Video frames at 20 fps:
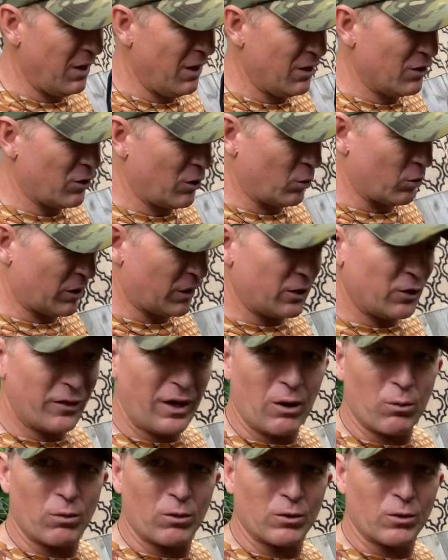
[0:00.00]
So we're gonna do that
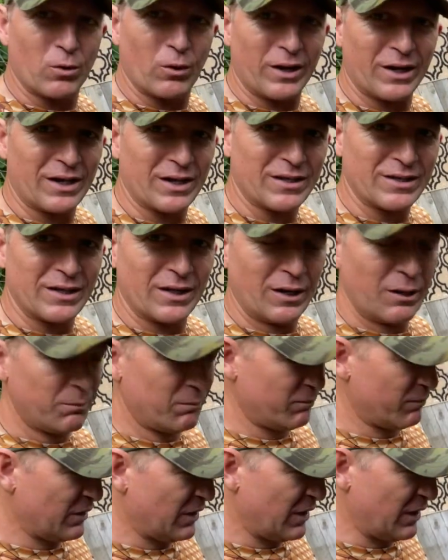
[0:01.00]
real quick, get set up,
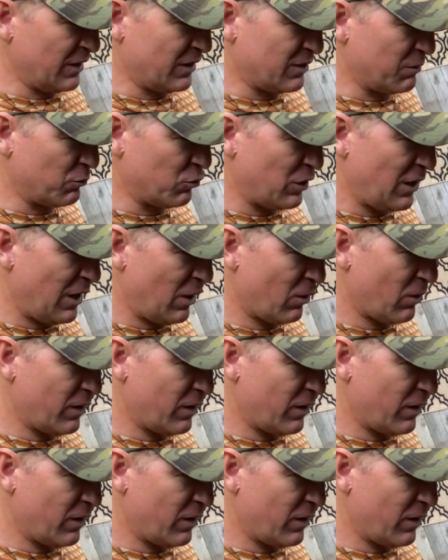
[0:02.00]
get some shower,